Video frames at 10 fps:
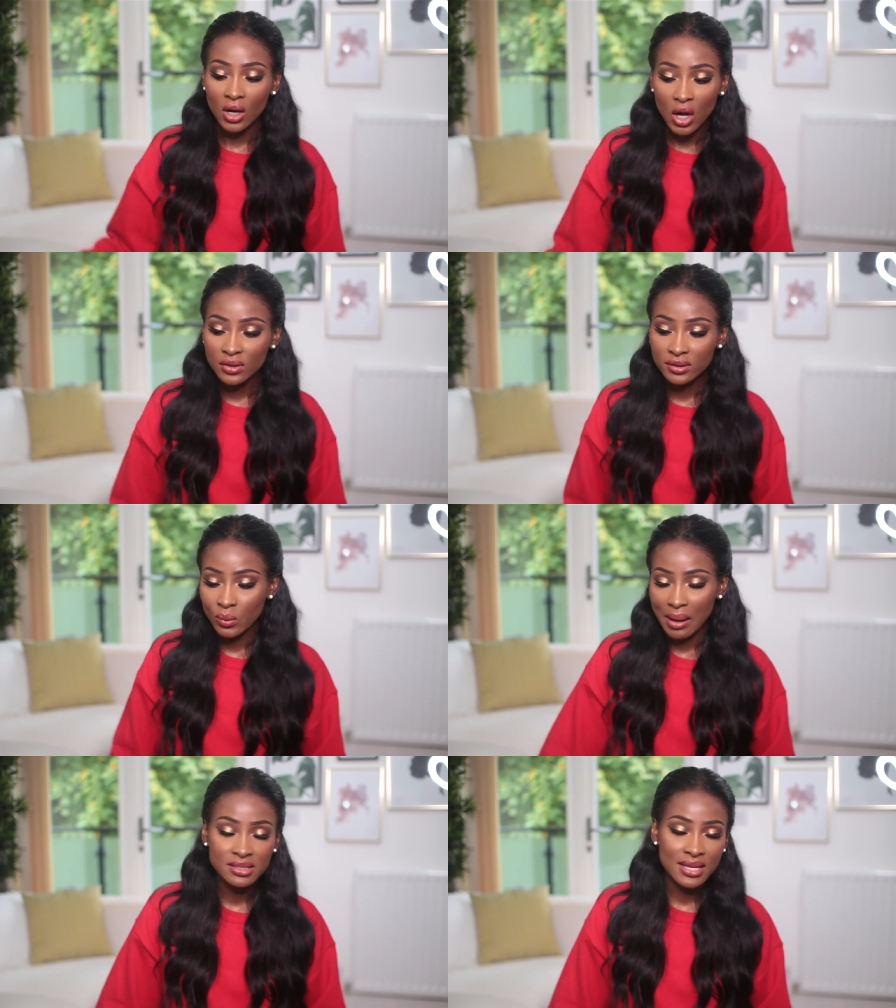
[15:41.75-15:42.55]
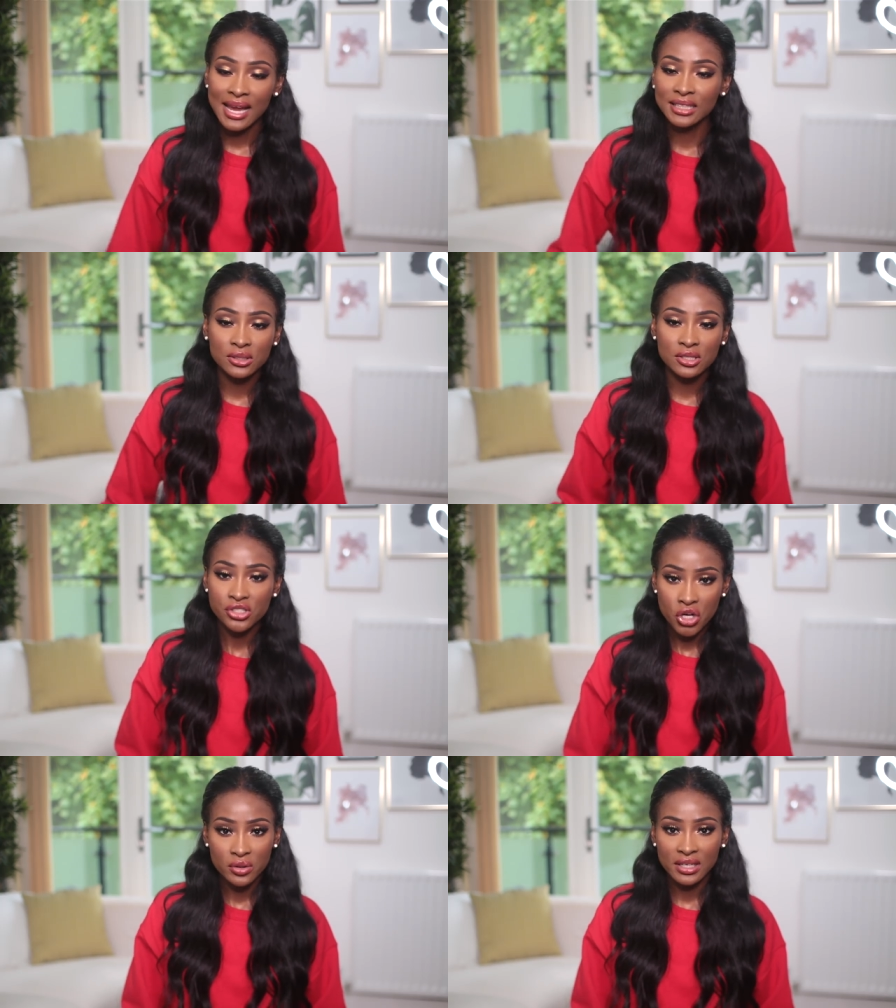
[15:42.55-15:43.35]
on the website it
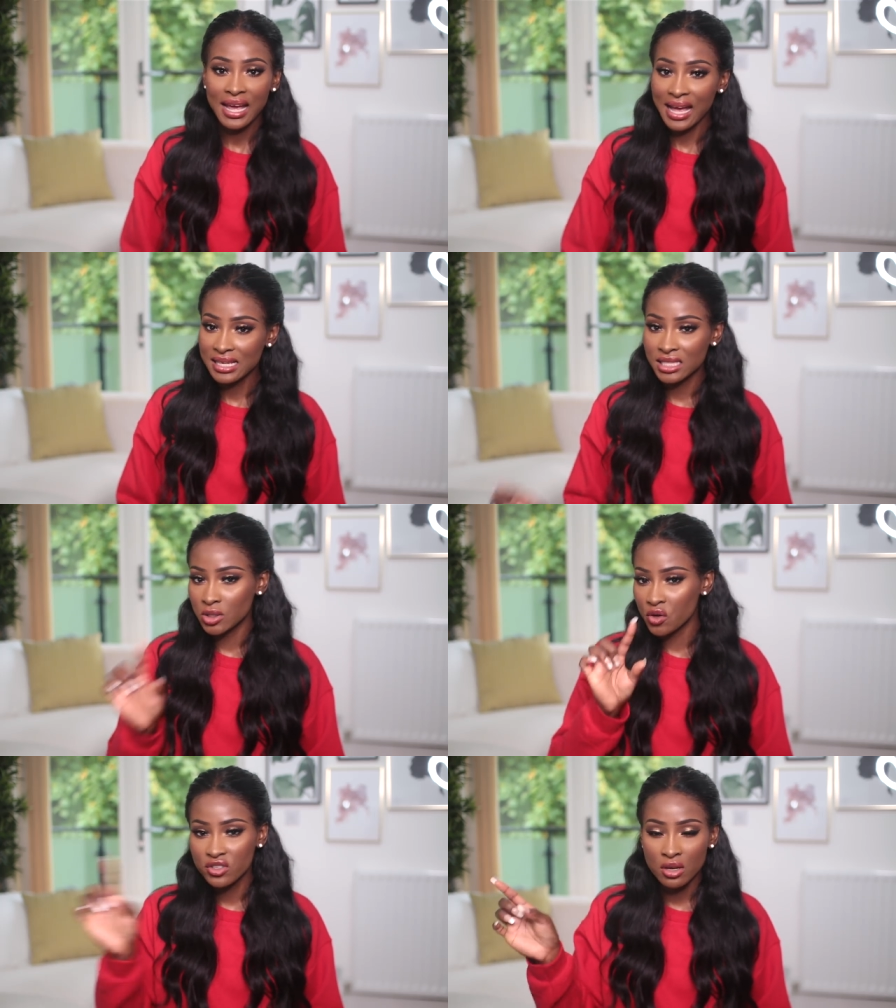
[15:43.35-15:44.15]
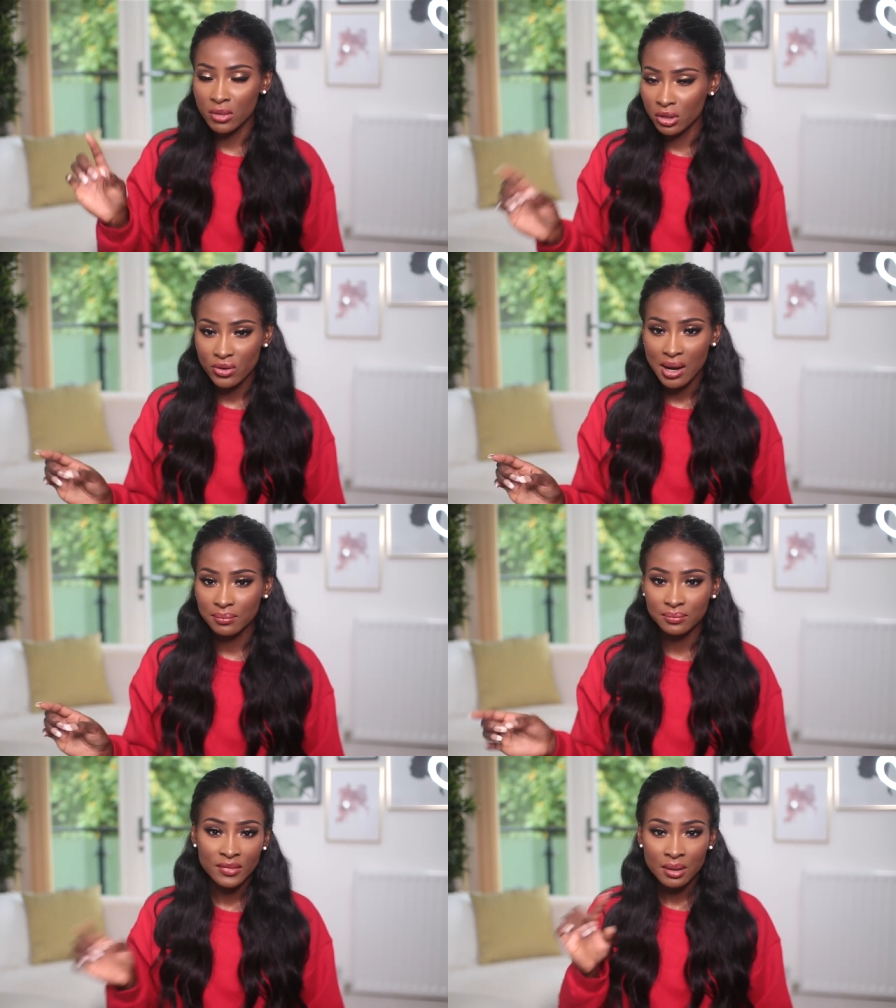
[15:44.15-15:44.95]
doesn't show that it has a Louis Vuitton
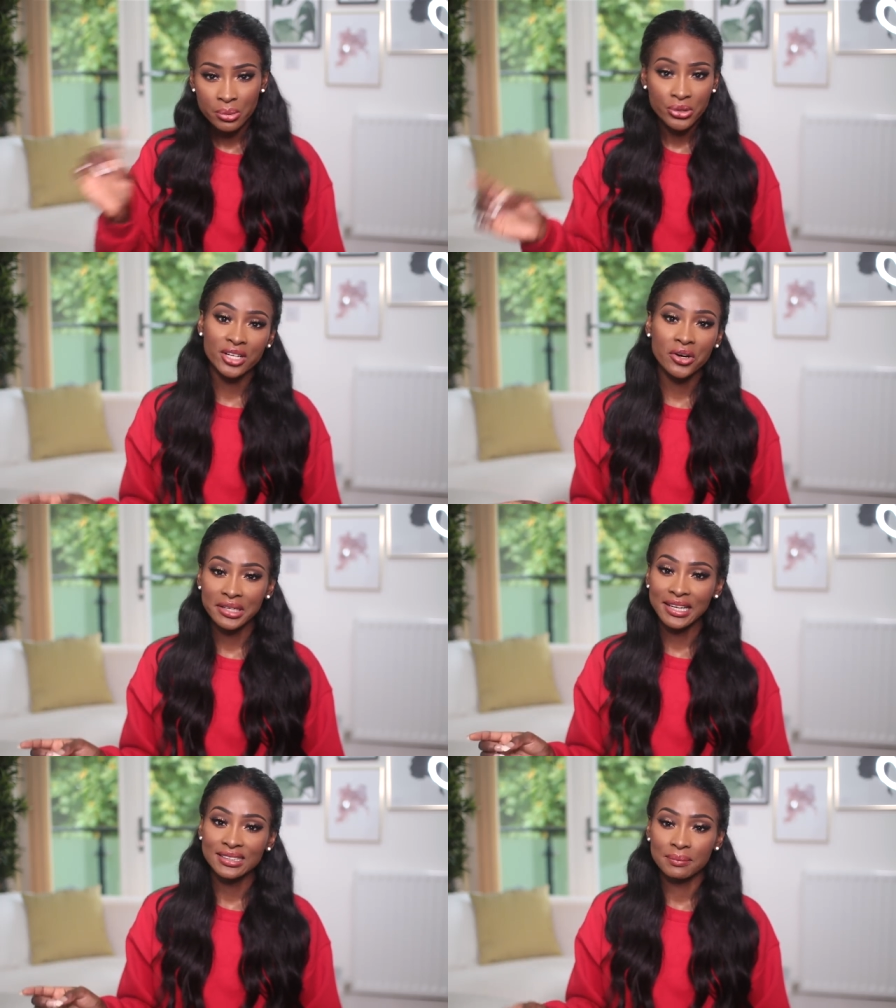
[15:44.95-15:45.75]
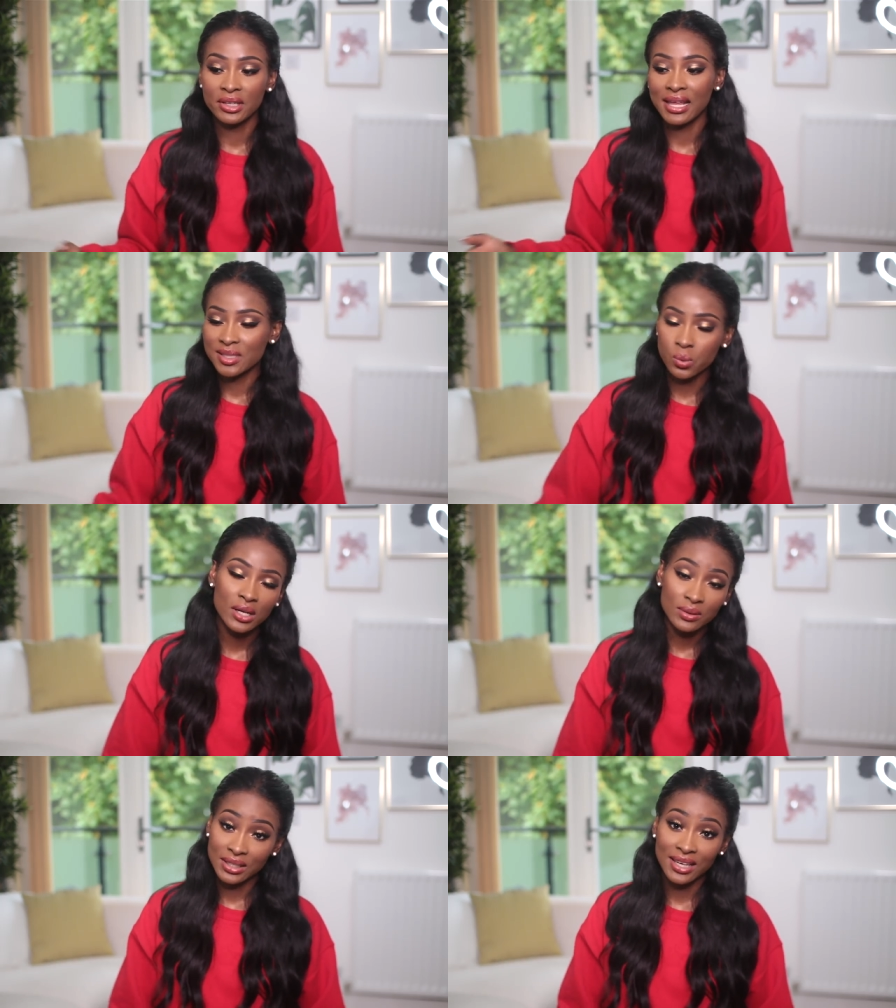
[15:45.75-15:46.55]
monogram print on it but that's
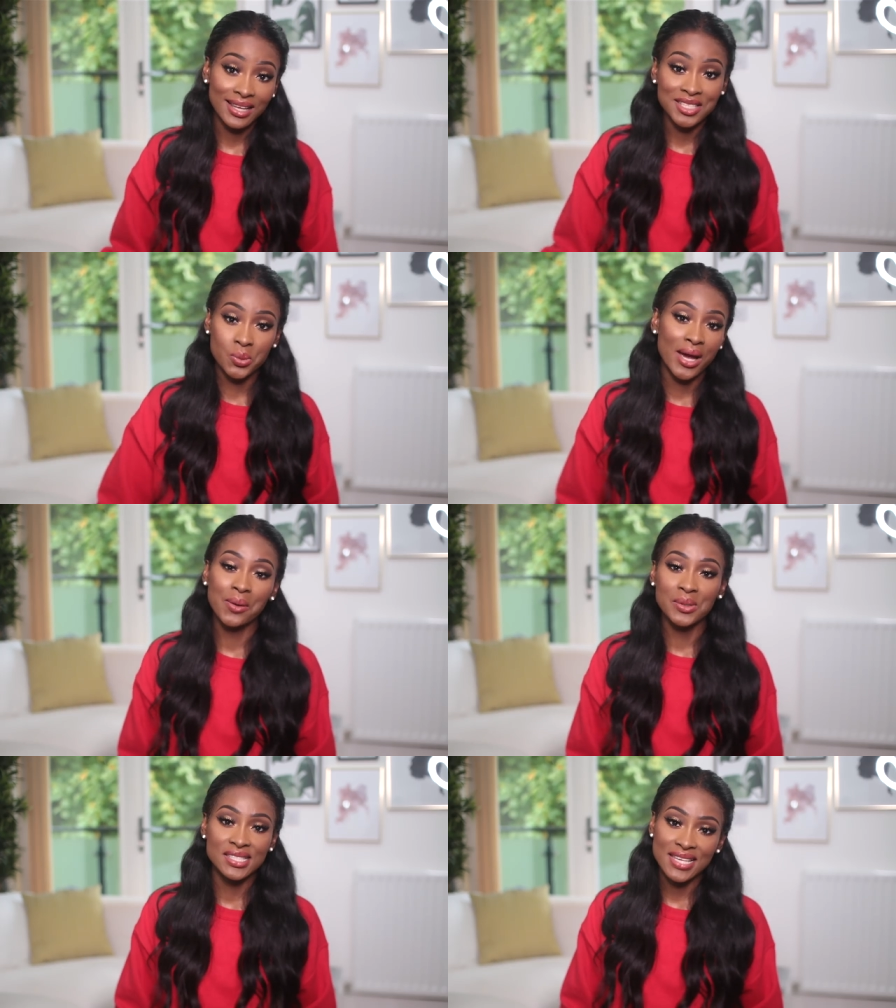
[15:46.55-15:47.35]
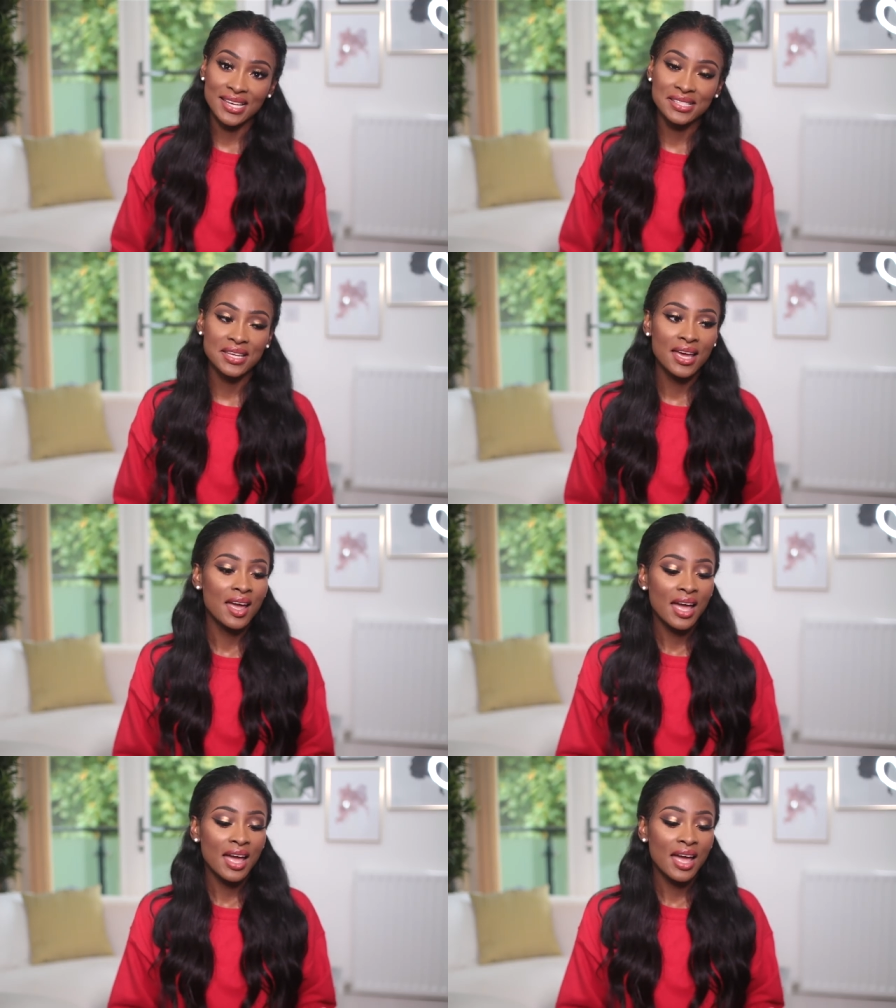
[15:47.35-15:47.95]
what that's what I was sent